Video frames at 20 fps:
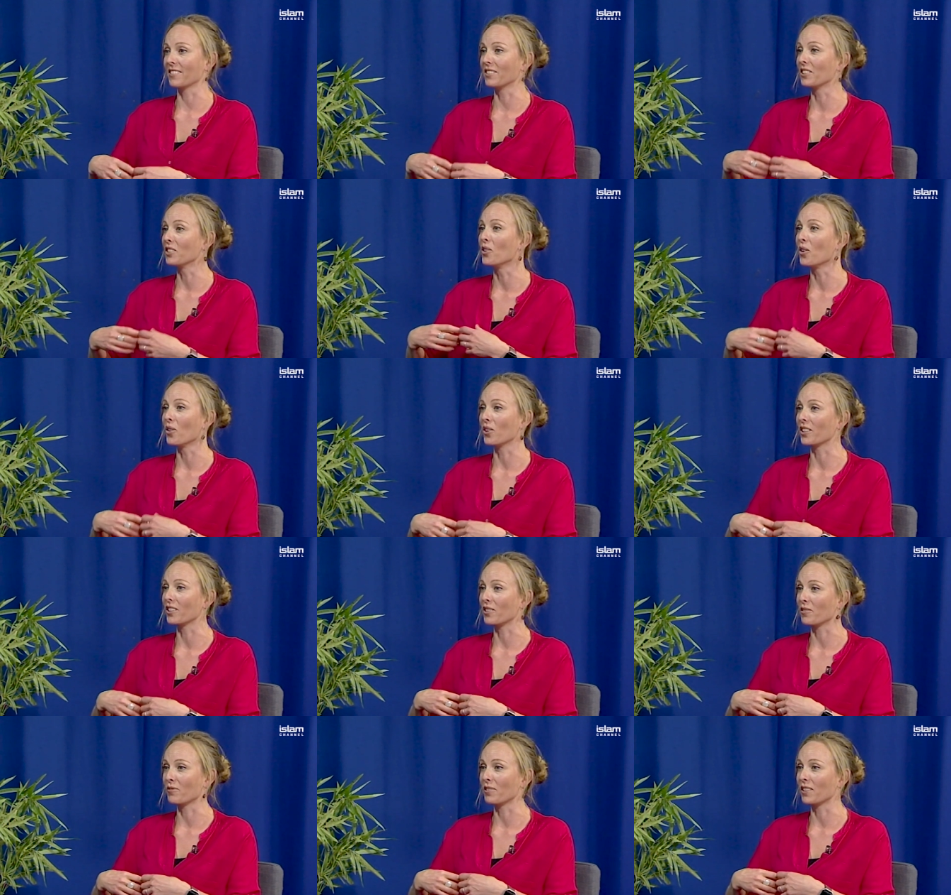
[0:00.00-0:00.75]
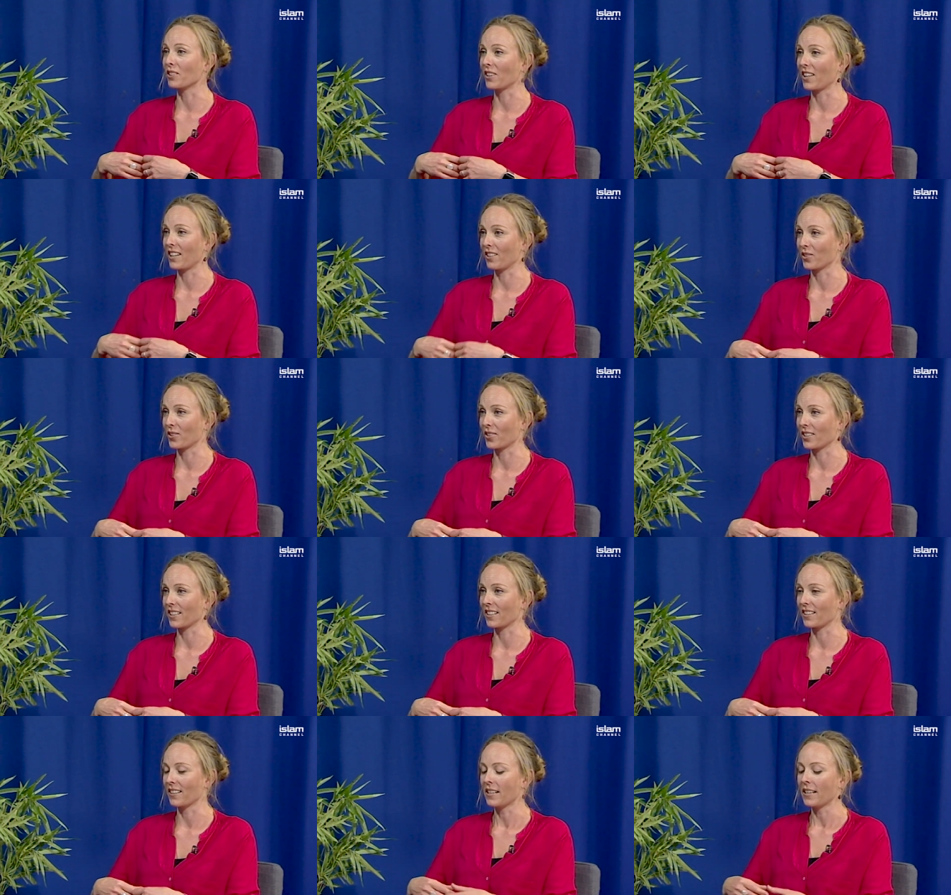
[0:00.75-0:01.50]
we are not going to feel
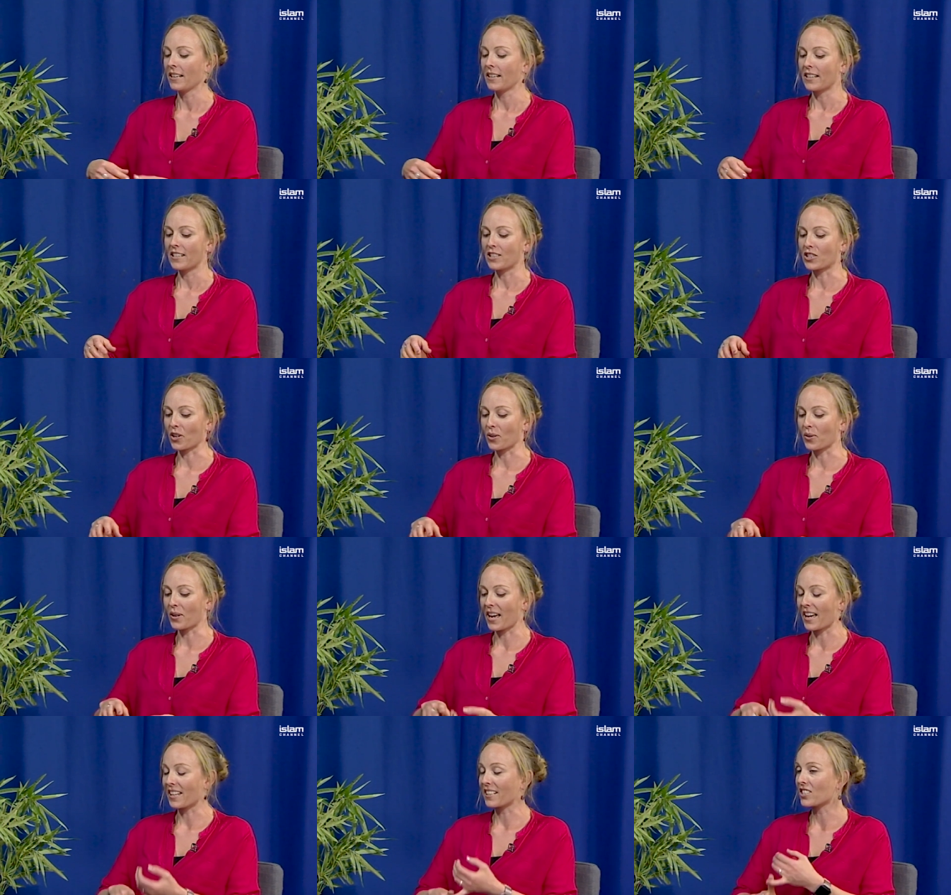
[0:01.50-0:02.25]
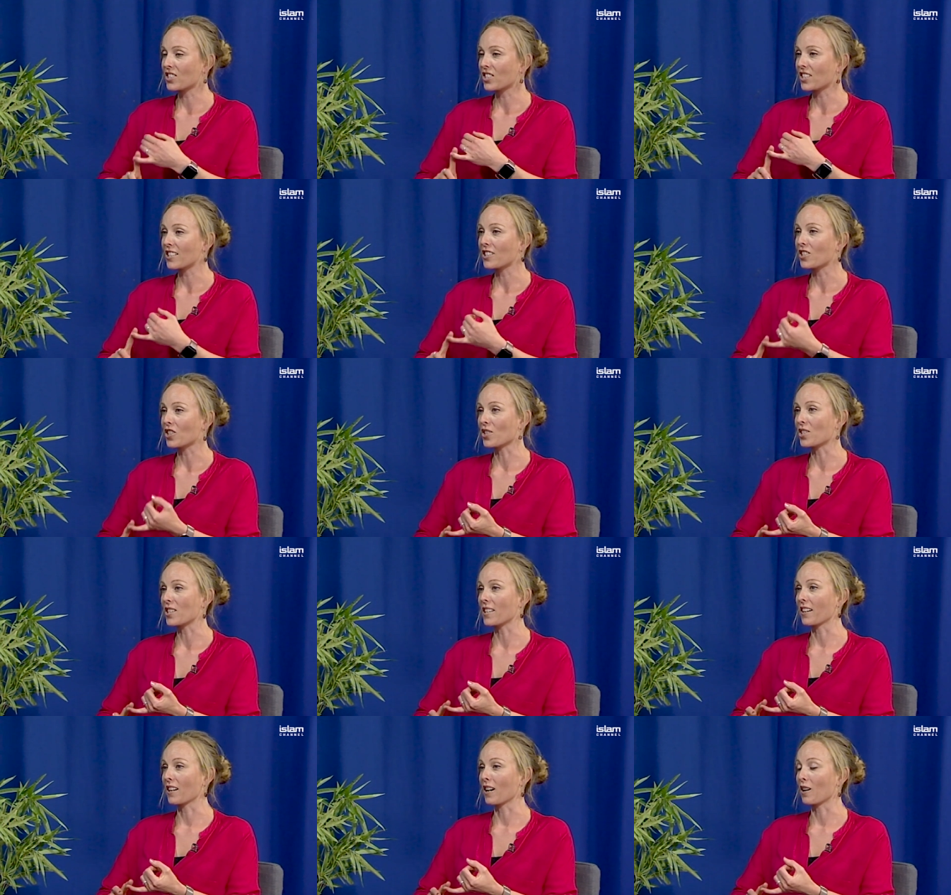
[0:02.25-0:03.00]
healthy. So energy
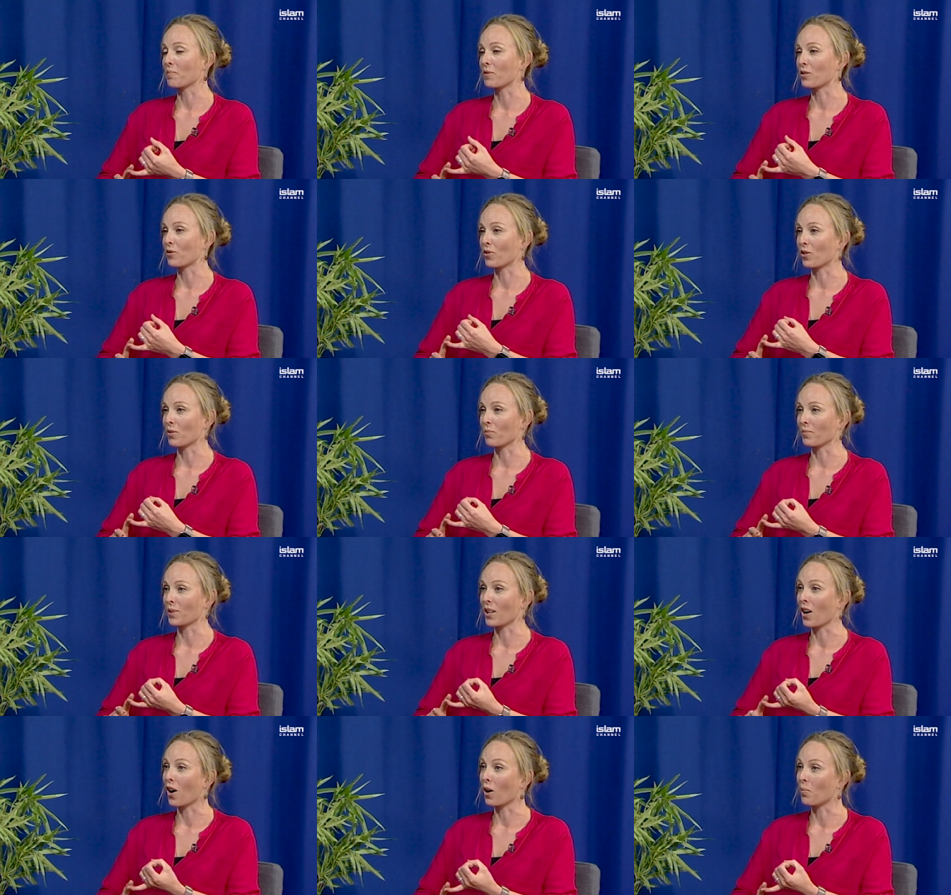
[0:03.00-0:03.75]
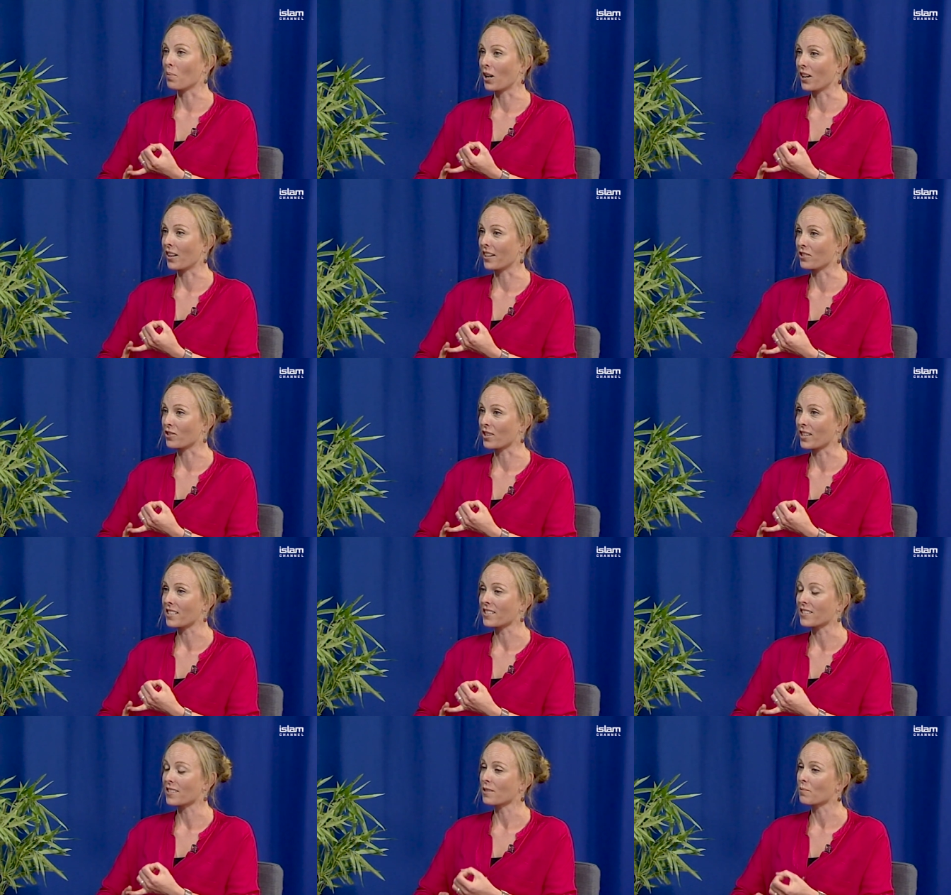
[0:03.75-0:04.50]
usually comes from
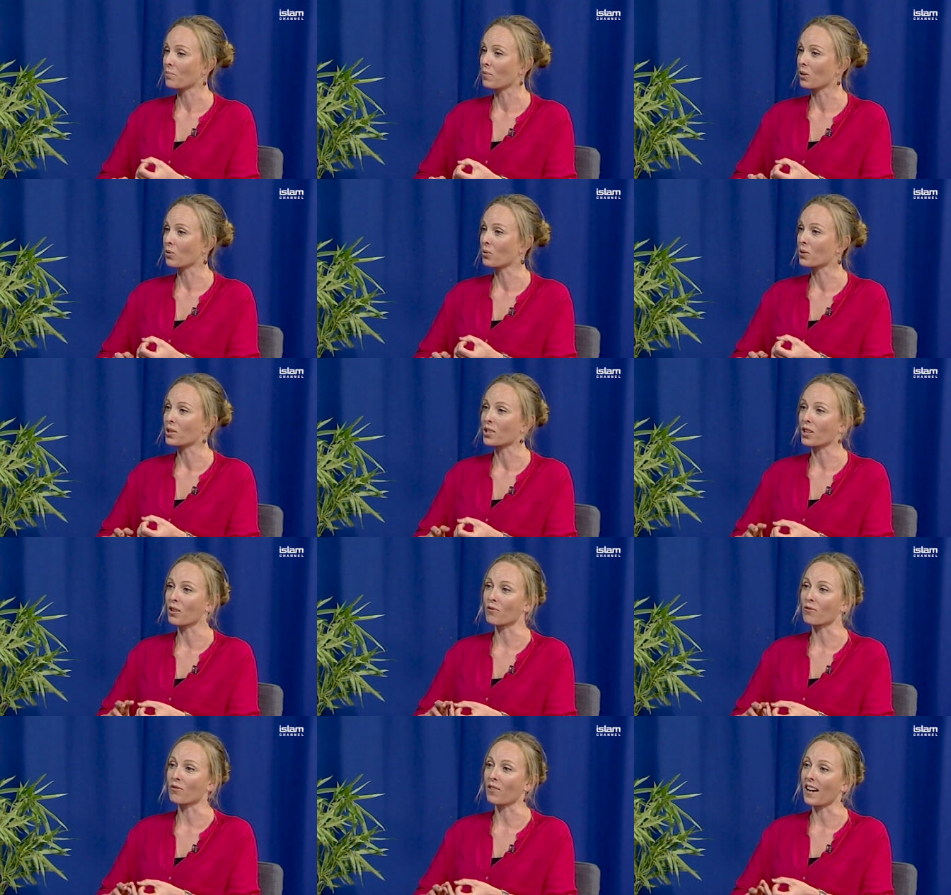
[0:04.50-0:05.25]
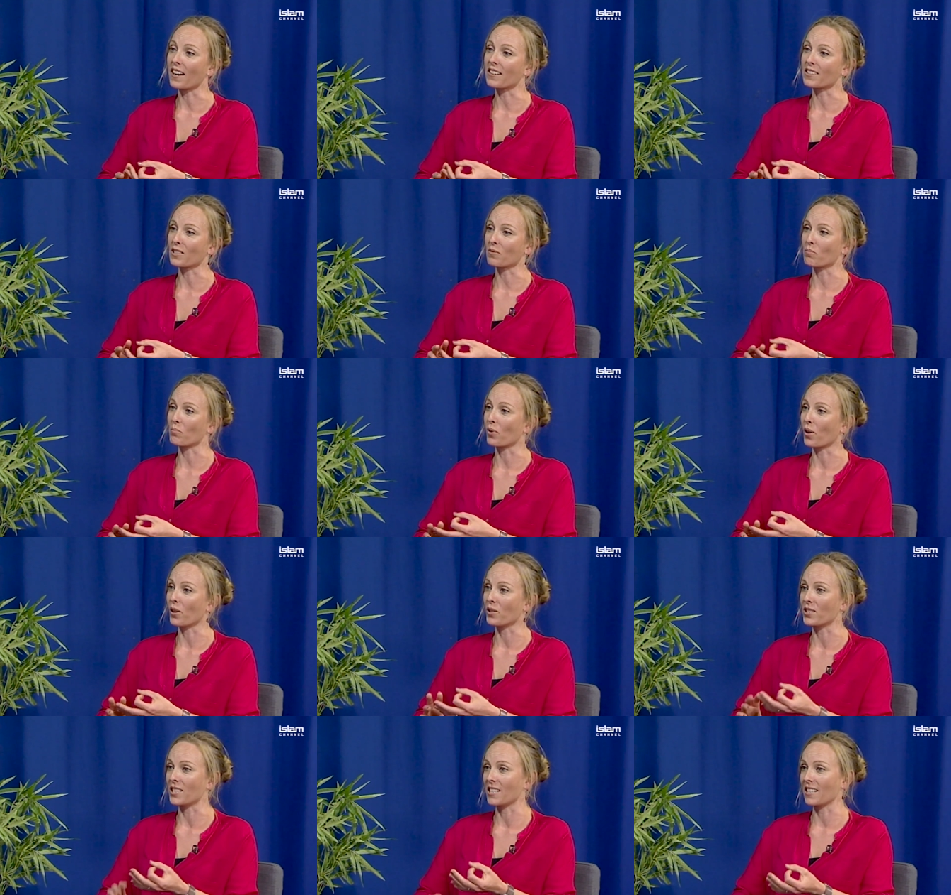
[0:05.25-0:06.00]
carbohydrates, but also fat and
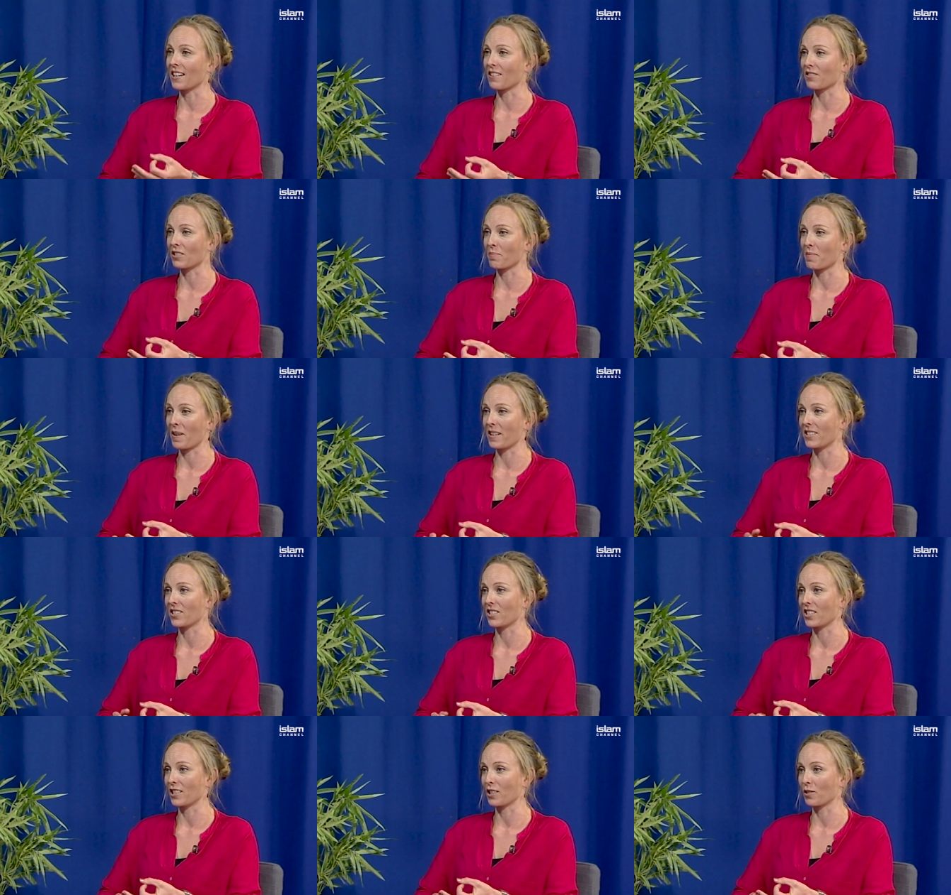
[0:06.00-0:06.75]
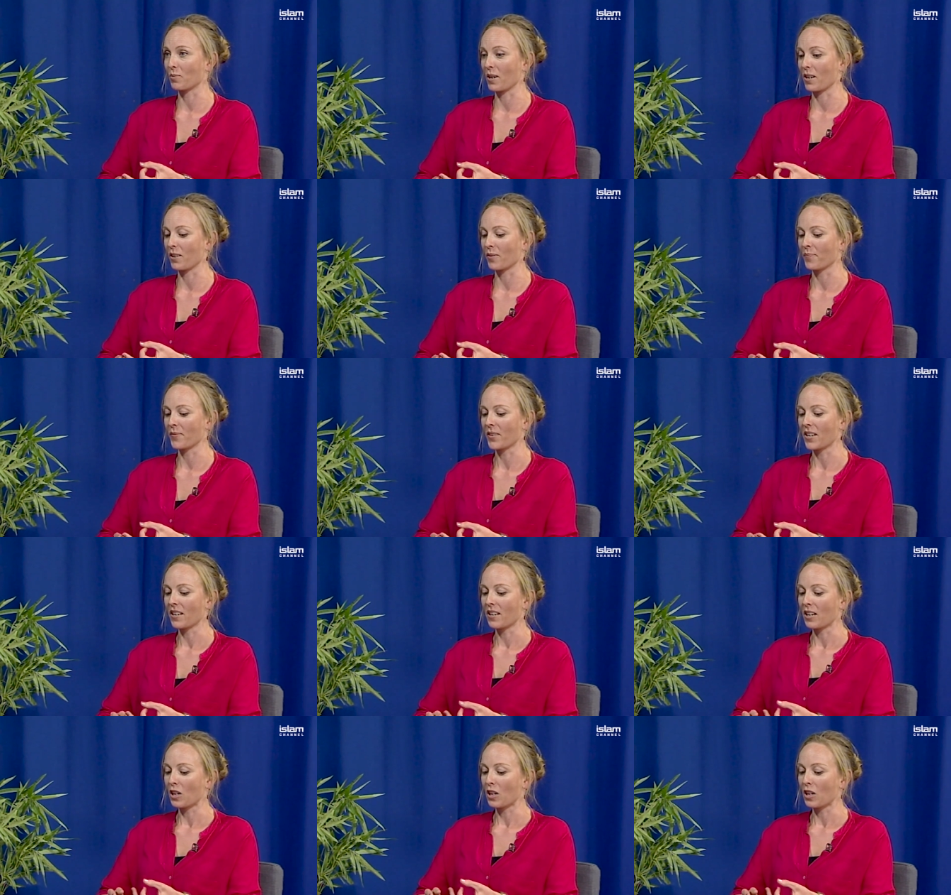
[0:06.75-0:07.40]
protein have some energy as well.